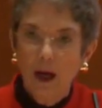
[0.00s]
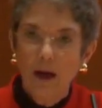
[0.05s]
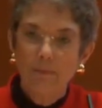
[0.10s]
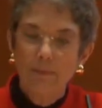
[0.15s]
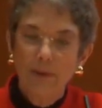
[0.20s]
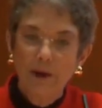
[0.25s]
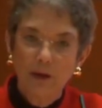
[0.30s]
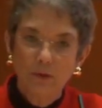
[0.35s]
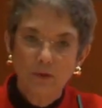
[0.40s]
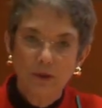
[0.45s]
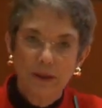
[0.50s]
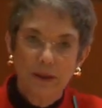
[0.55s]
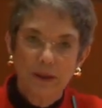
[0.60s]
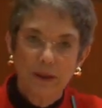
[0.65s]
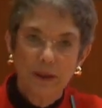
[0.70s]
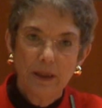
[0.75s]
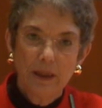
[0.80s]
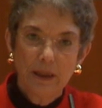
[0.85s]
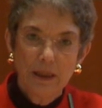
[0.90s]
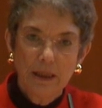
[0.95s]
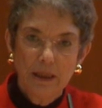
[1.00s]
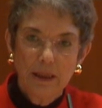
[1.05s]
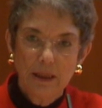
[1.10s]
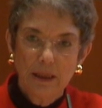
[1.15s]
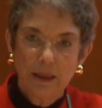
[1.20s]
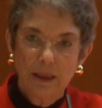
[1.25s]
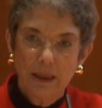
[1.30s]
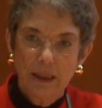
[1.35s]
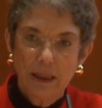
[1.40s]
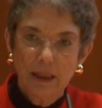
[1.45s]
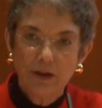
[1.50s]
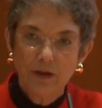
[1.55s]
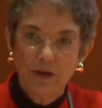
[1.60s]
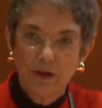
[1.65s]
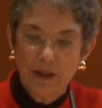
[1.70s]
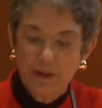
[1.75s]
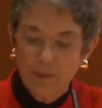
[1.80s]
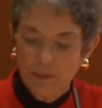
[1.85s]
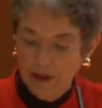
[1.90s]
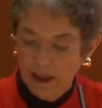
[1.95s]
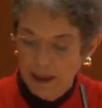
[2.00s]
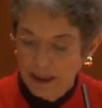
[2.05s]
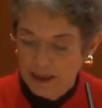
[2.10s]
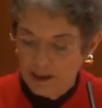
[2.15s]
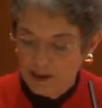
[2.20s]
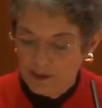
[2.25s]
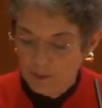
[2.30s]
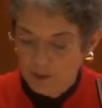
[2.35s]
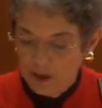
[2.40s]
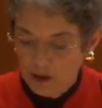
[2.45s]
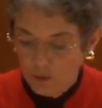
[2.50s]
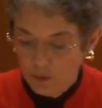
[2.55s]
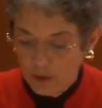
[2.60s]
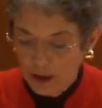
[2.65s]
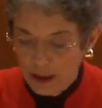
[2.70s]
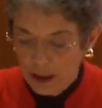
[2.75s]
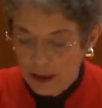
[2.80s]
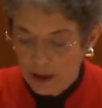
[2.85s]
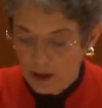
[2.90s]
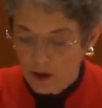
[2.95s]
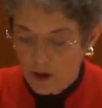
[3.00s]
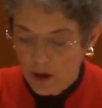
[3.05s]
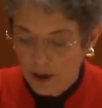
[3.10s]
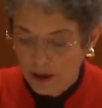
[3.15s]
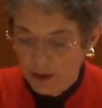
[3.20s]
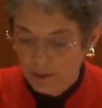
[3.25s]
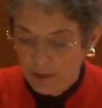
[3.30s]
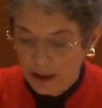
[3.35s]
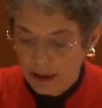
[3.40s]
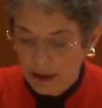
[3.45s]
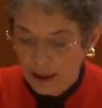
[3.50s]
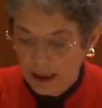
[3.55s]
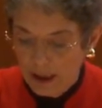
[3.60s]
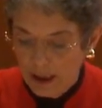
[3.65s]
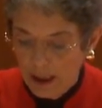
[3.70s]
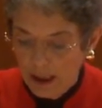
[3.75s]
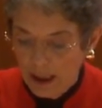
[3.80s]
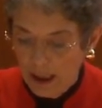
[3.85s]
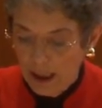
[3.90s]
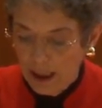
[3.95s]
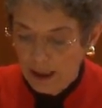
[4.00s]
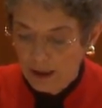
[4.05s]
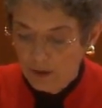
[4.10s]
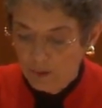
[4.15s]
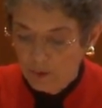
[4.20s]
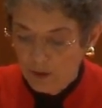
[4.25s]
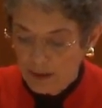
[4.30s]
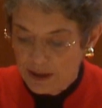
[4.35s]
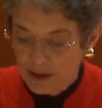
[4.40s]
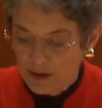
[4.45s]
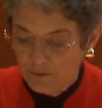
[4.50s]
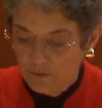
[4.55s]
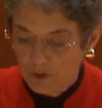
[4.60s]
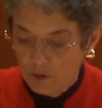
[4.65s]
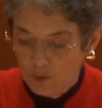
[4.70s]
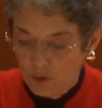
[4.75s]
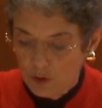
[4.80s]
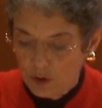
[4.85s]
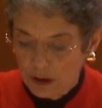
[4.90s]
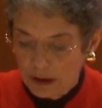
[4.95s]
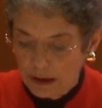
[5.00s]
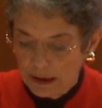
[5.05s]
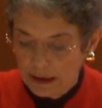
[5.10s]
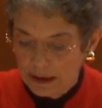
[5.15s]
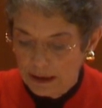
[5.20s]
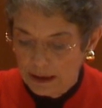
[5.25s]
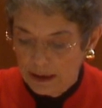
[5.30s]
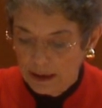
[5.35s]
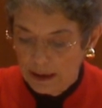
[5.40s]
about the interdependence between the economy and the rest of the world.